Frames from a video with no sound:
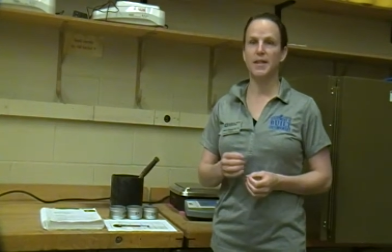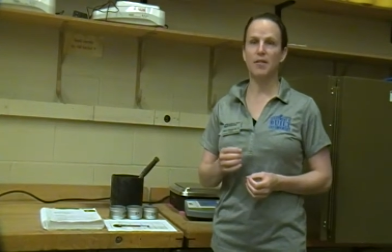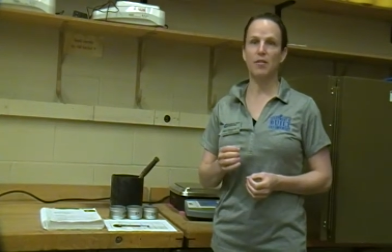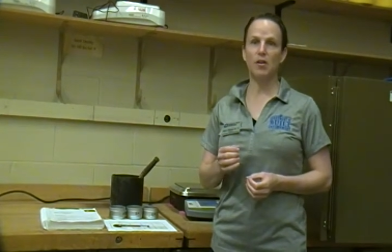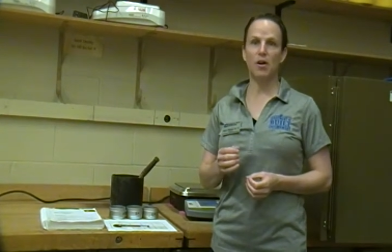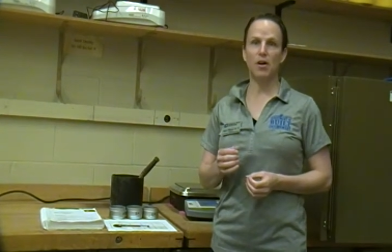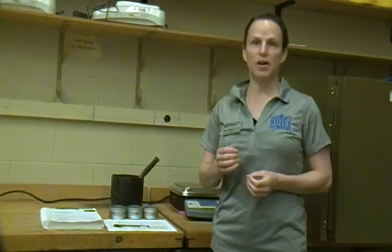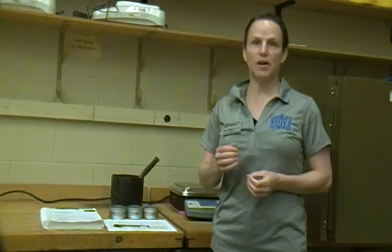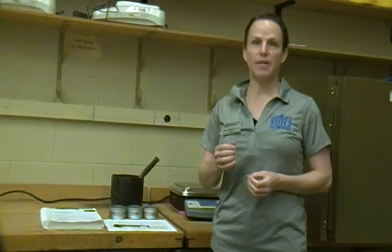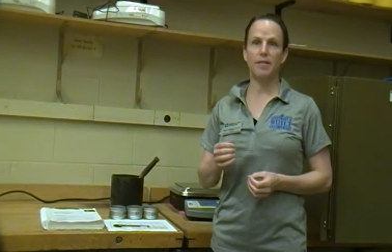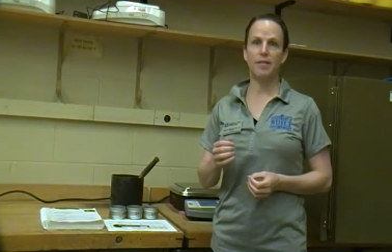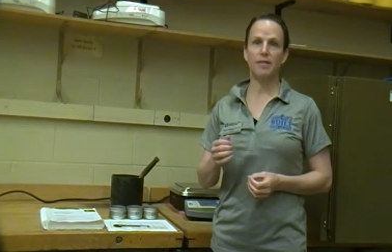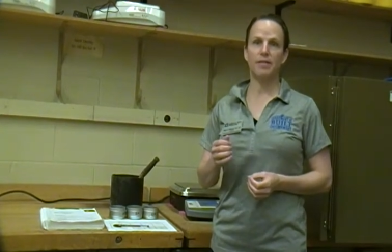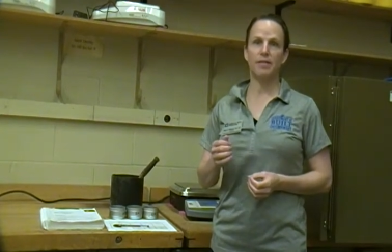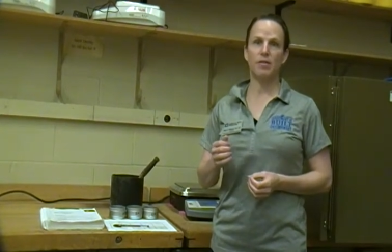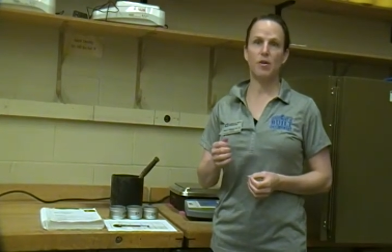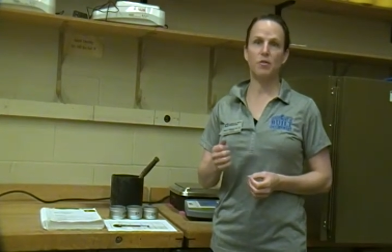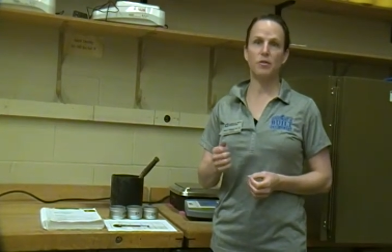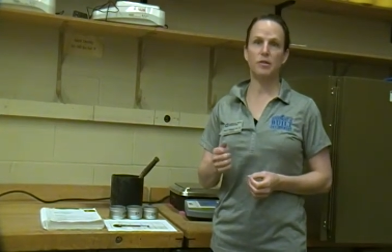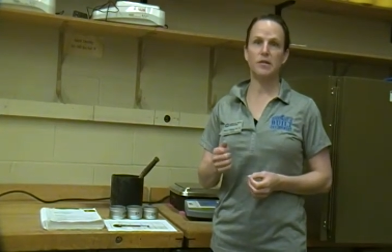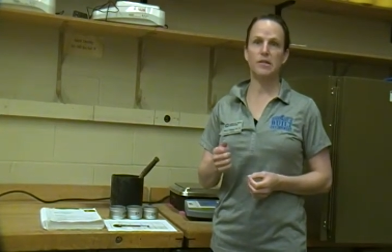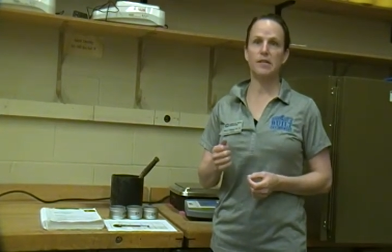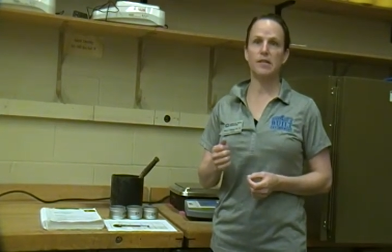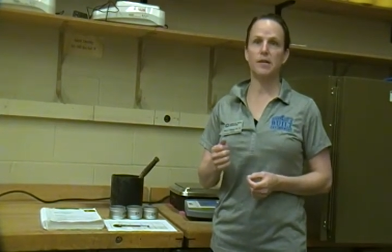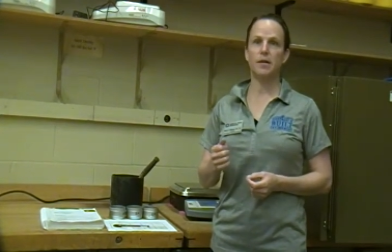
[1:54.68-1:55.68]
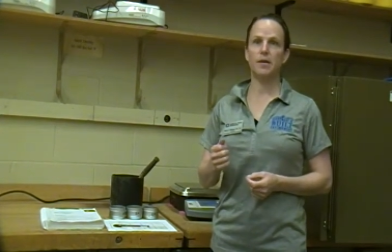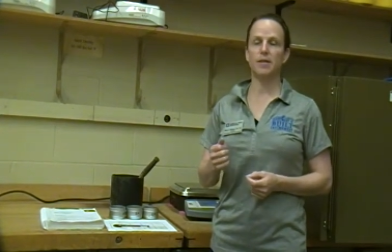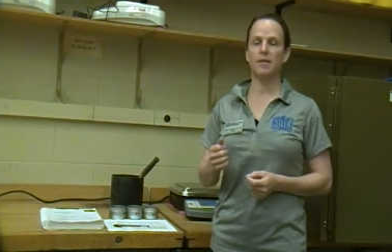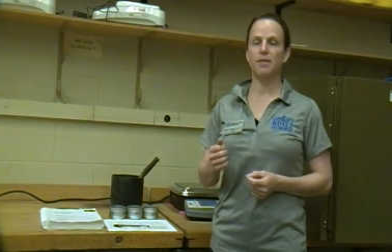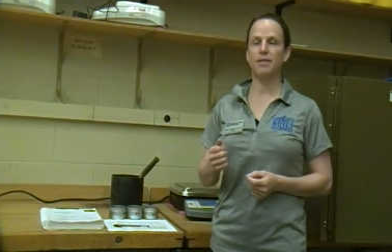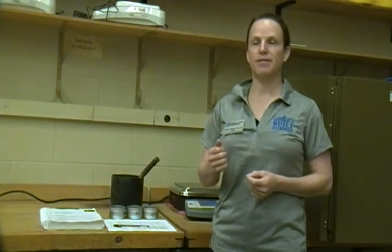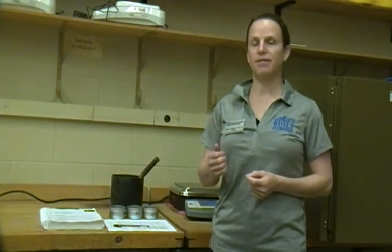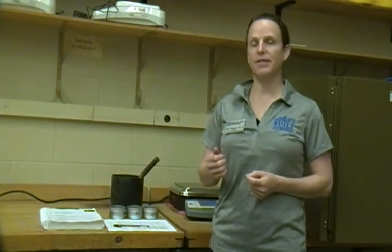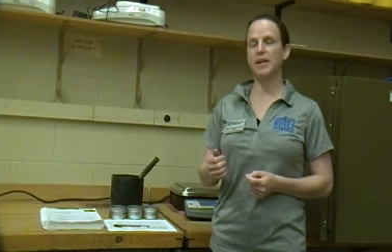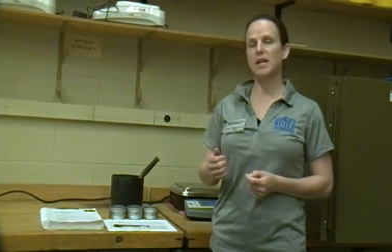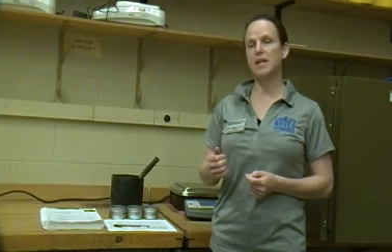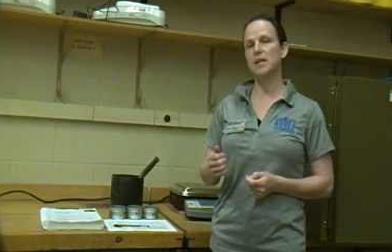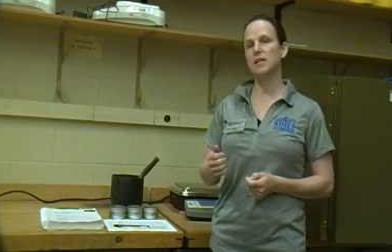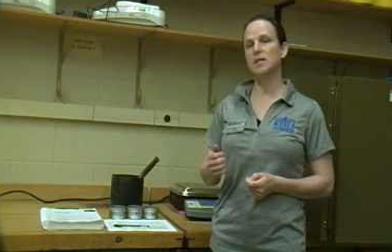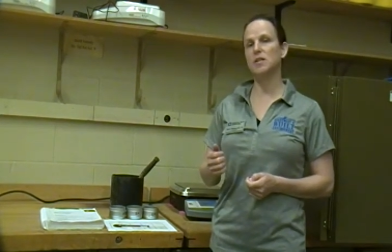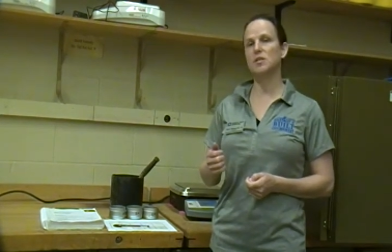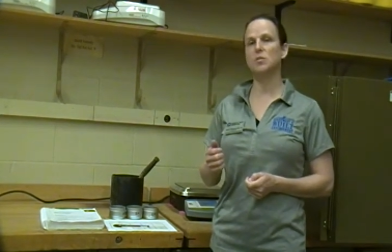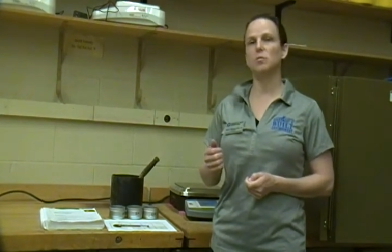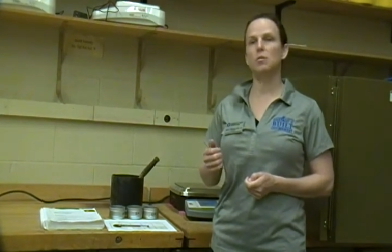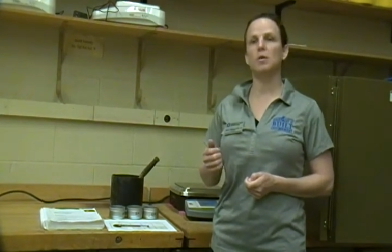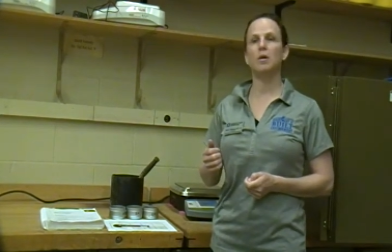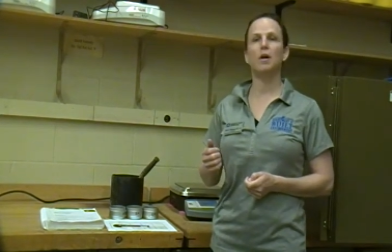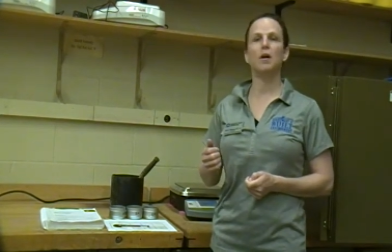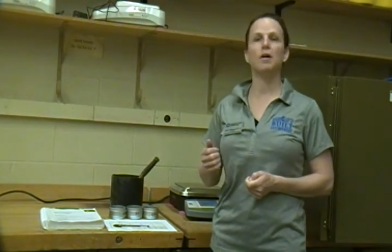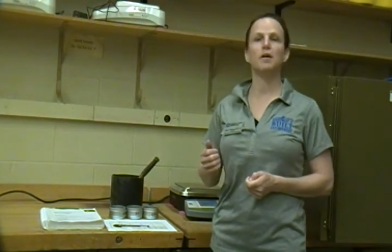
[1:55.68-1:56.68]
those
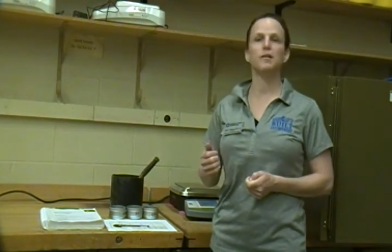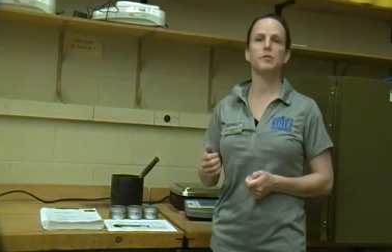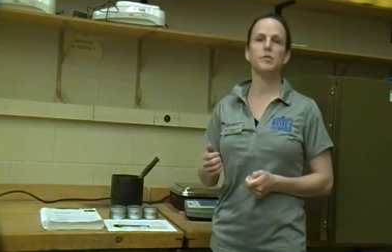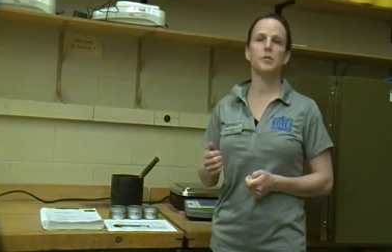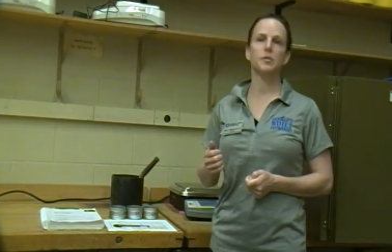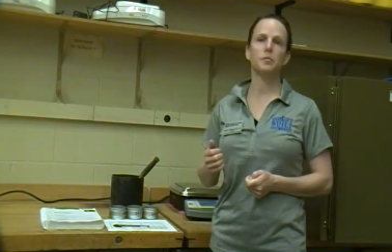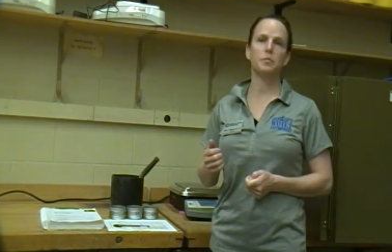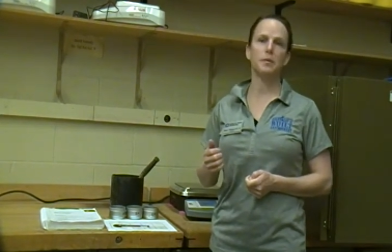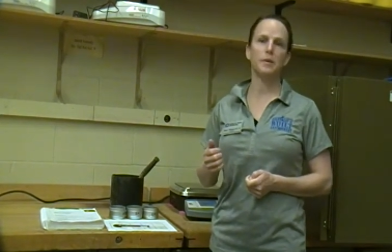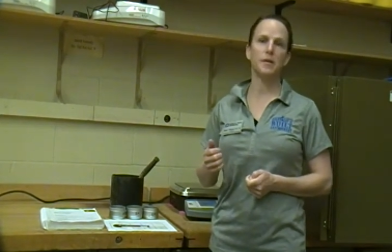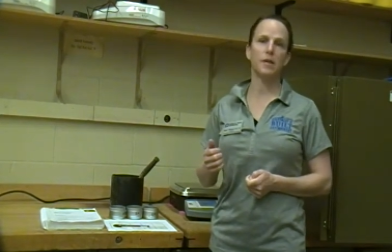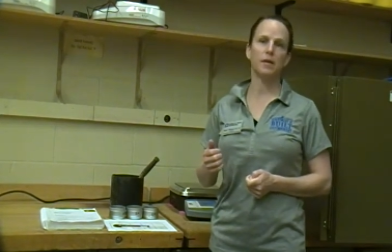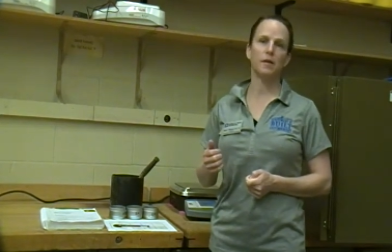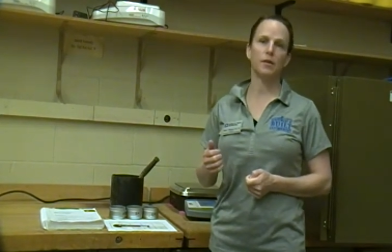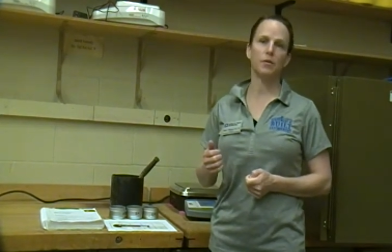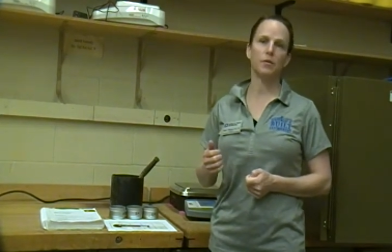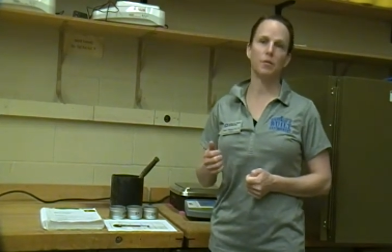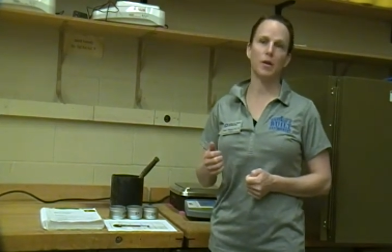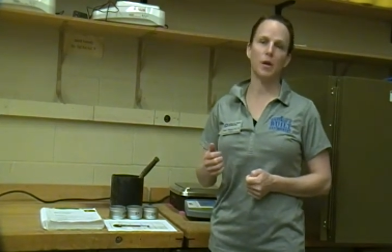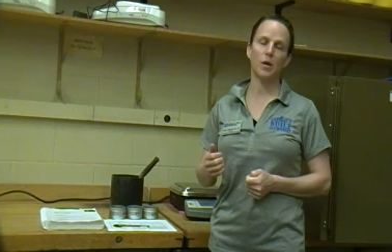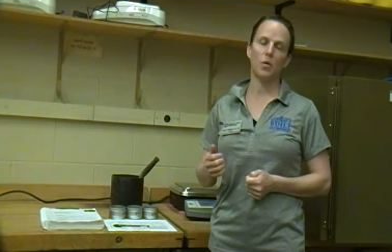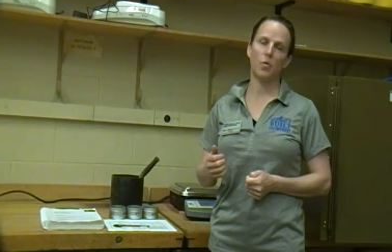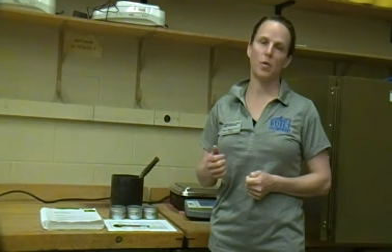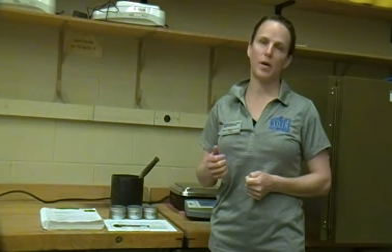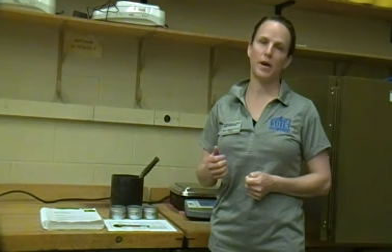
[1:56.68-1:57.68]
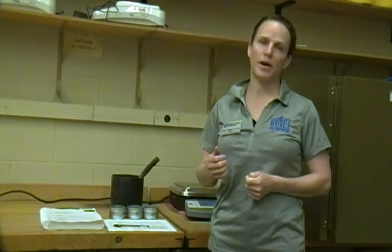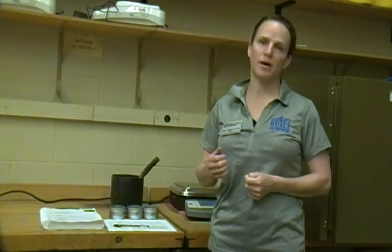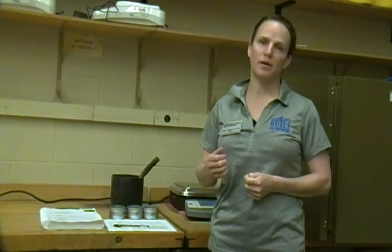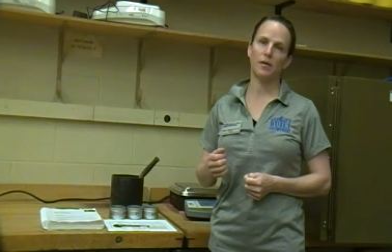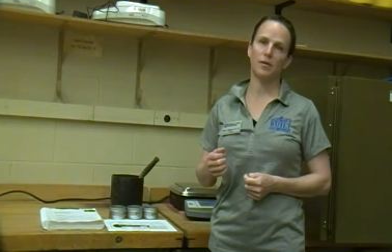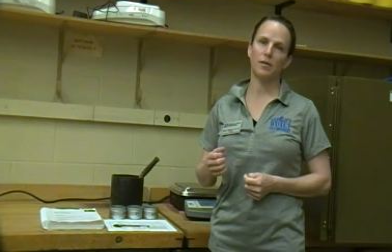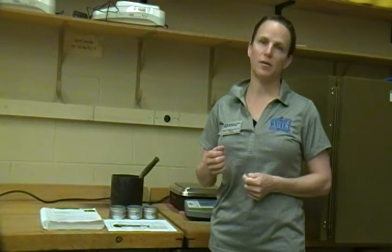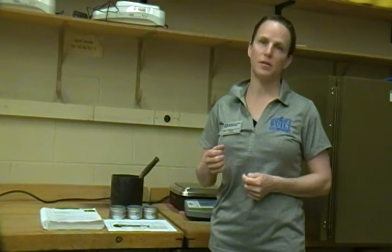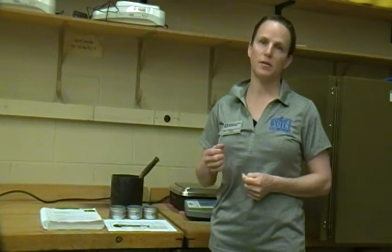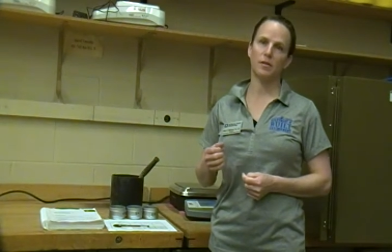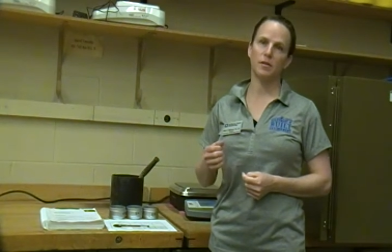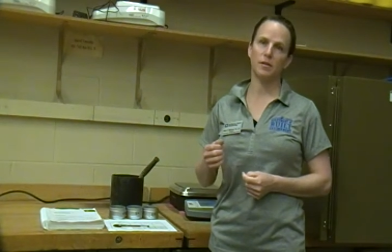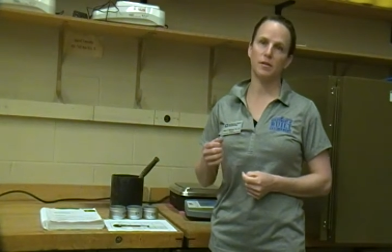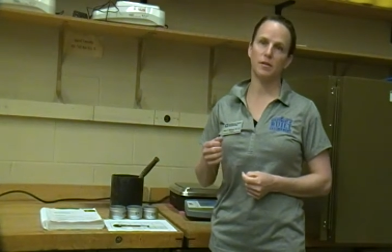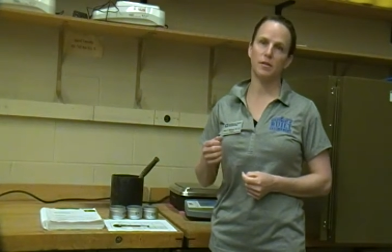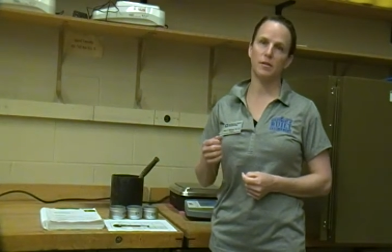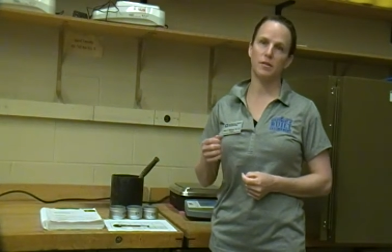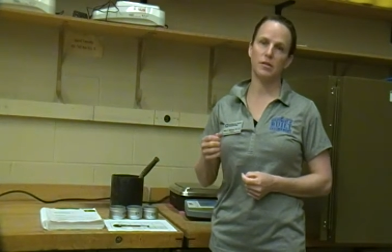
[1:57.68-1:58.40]
things will also be required